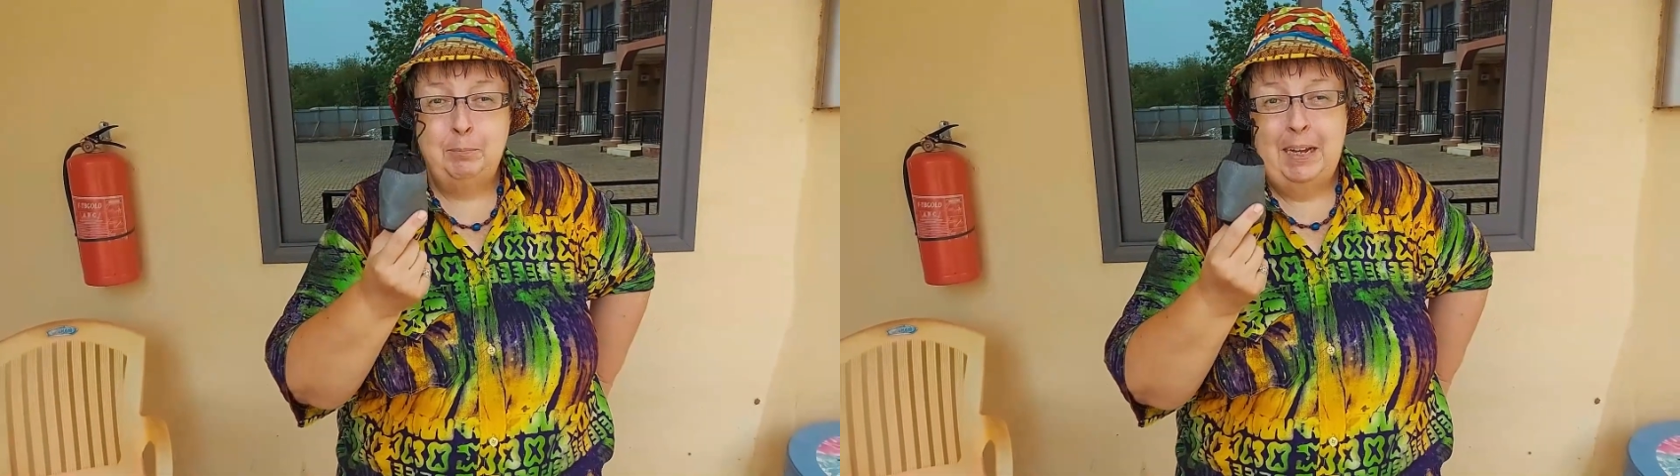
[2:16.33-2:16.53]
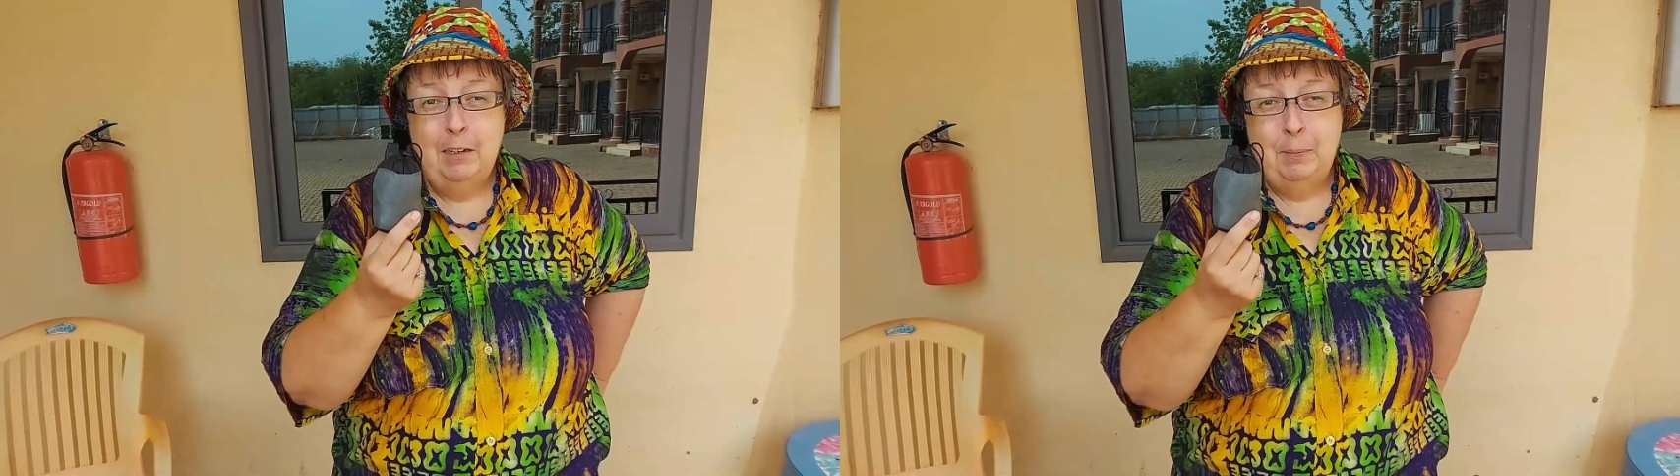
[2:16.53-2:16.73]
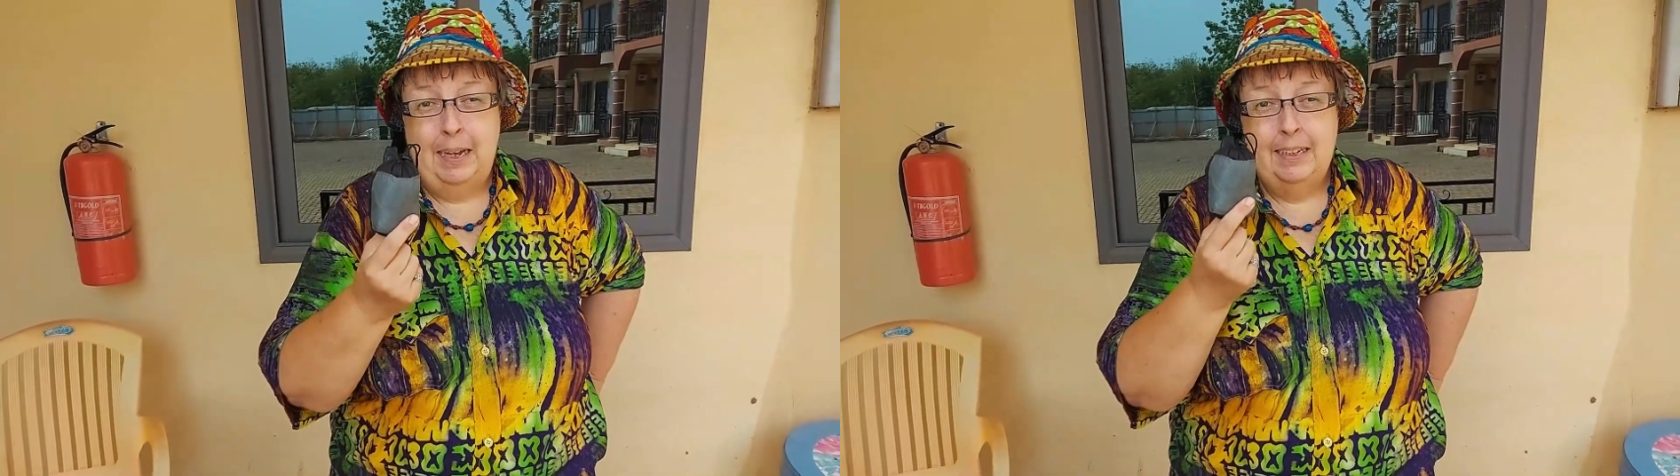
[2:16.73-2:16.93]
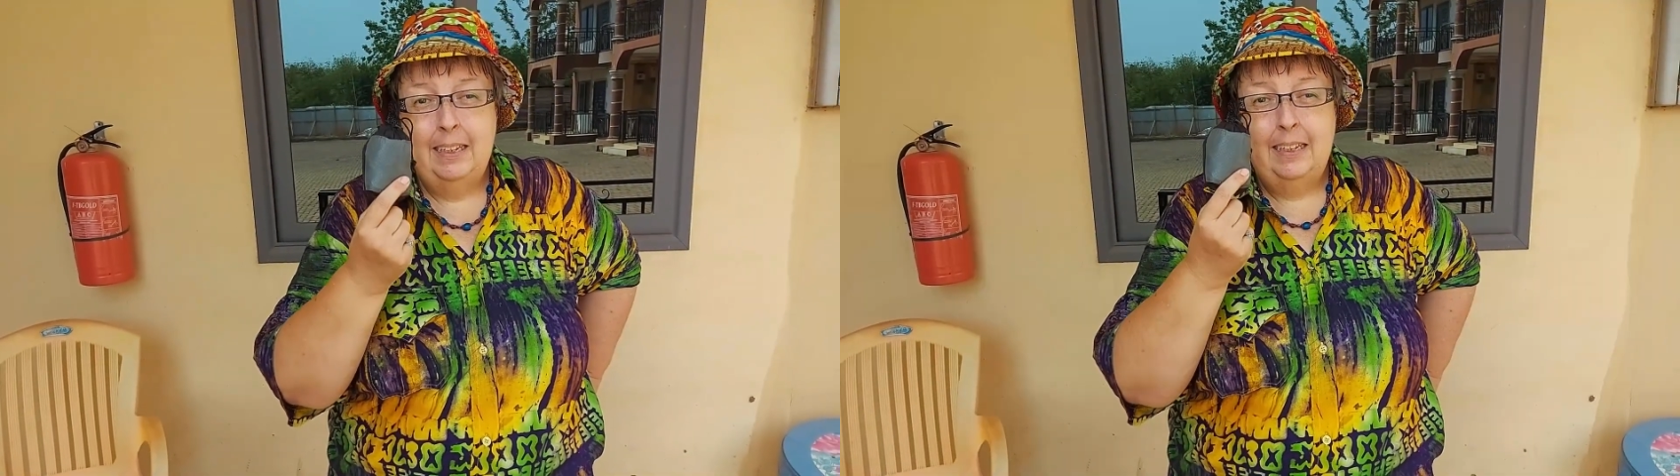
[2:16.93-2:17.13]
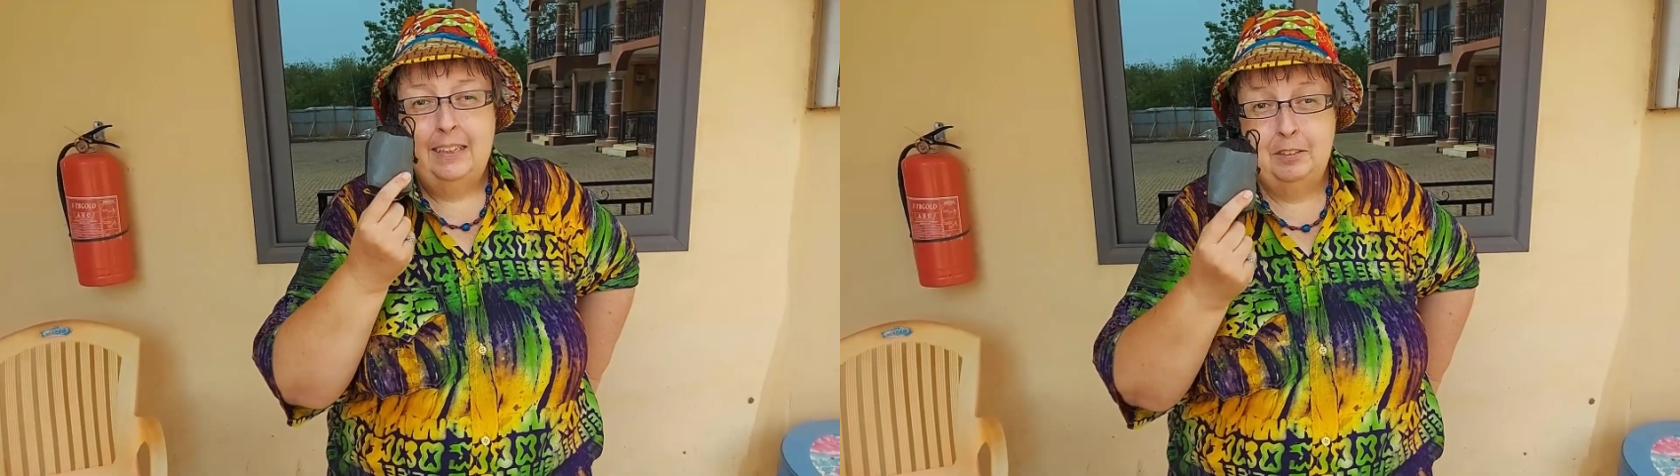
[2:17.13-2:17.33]
backpack
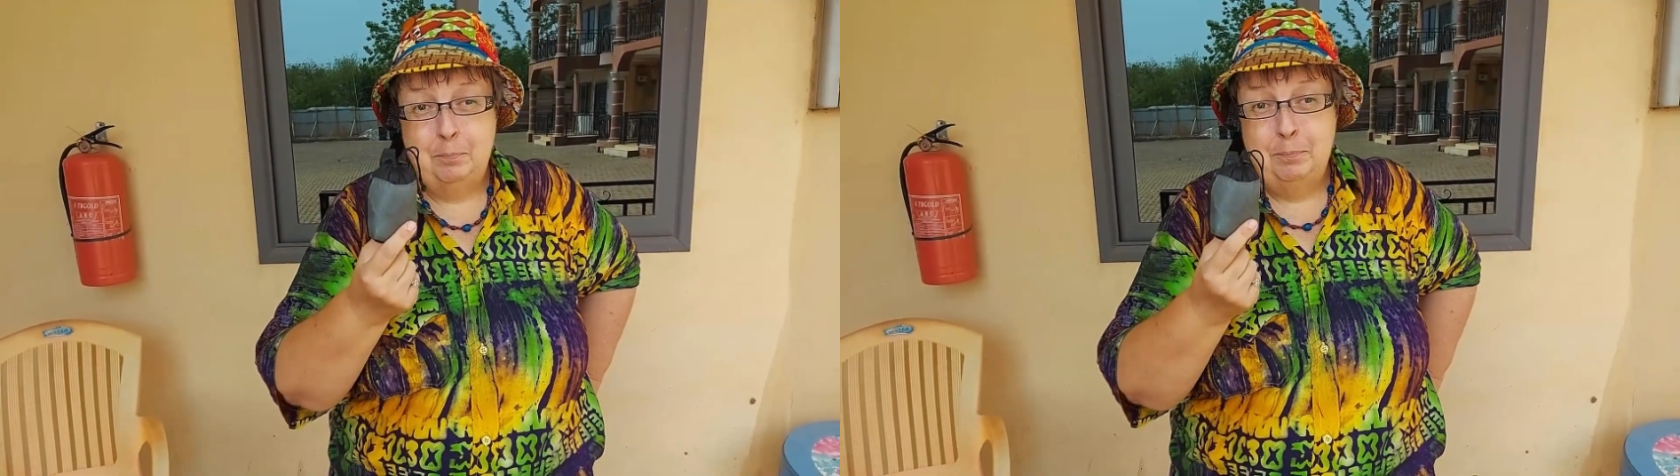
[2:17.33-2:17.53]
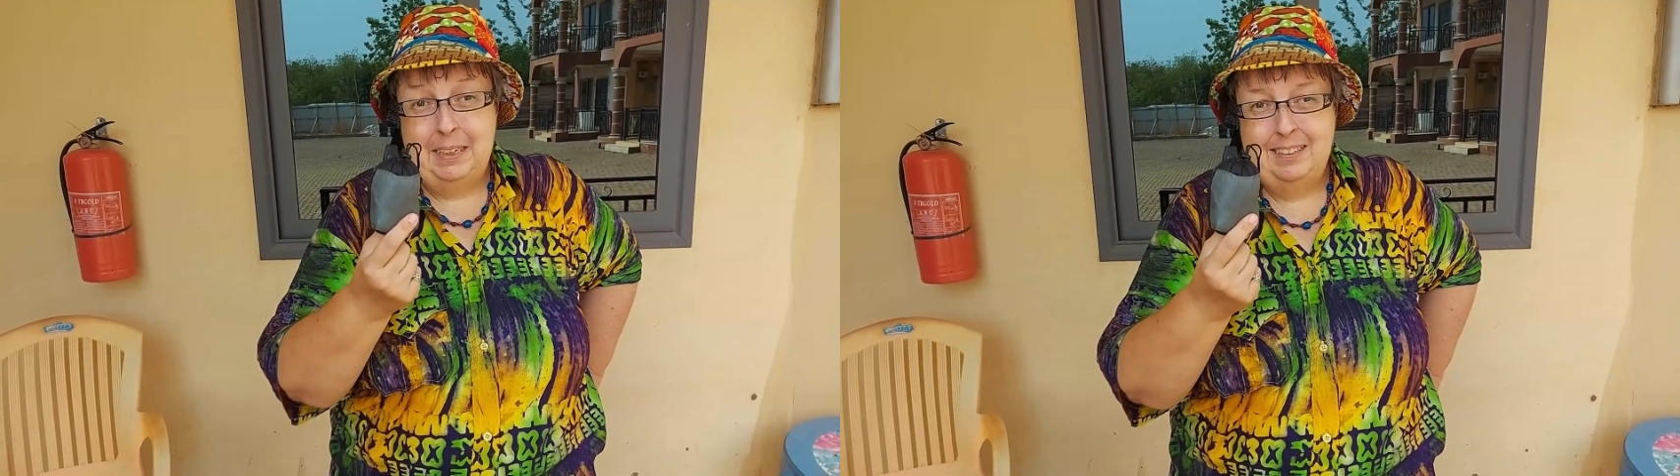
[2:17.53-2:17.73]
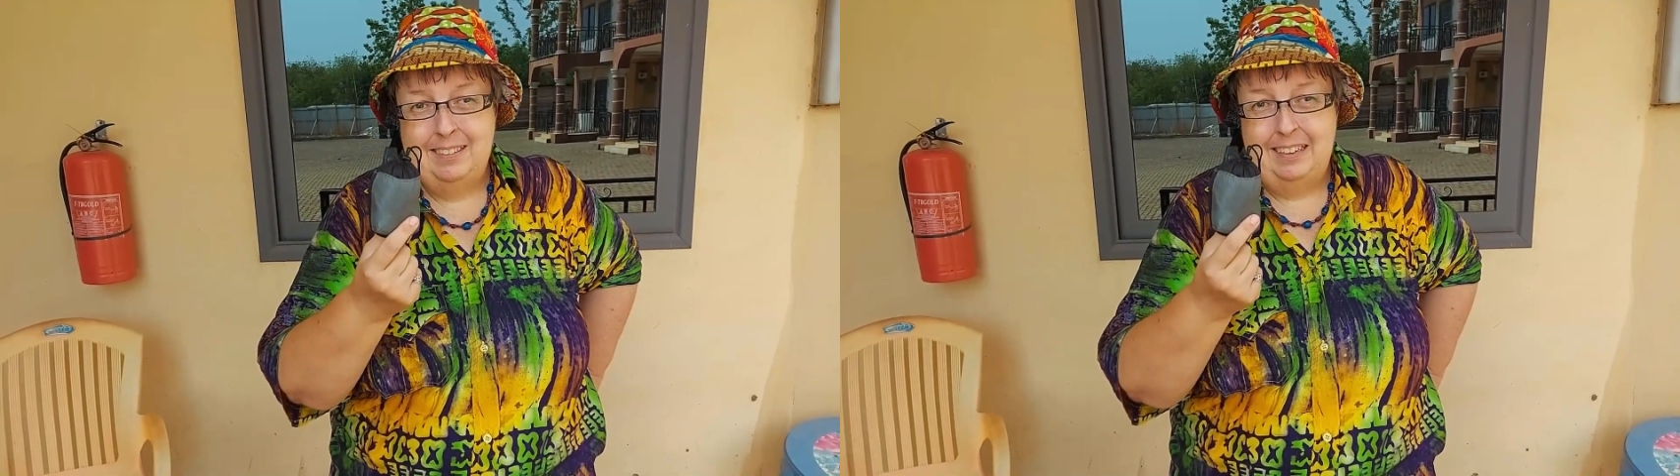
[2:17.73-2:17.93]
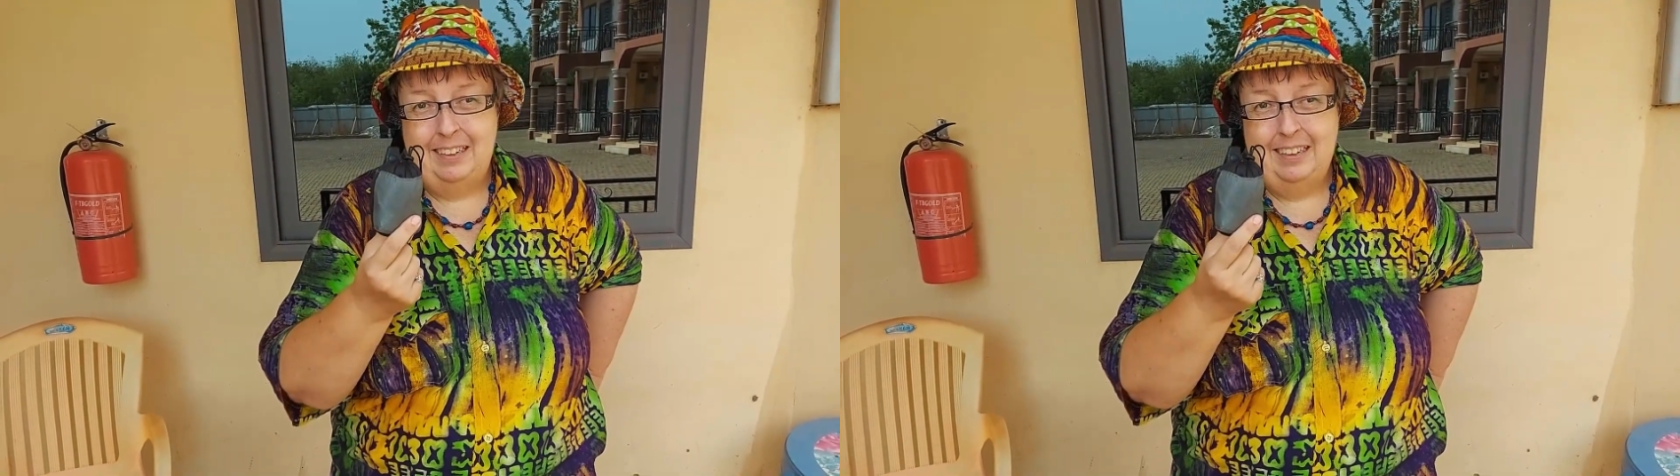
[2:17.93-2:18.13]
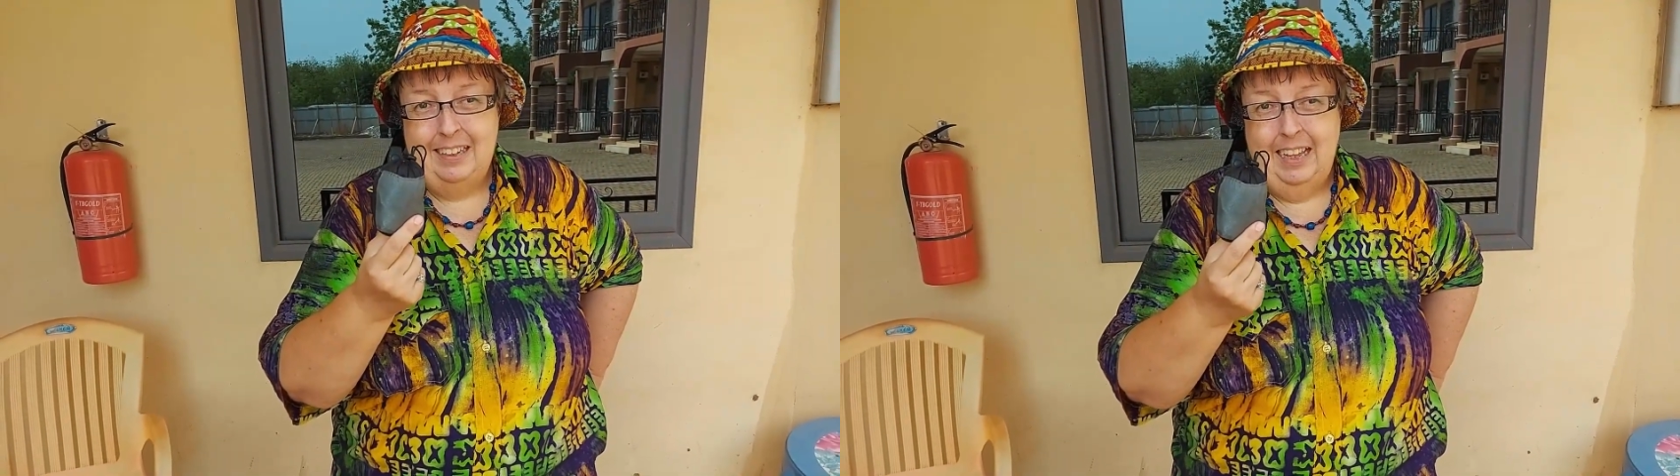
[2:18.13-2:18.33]
is amazing.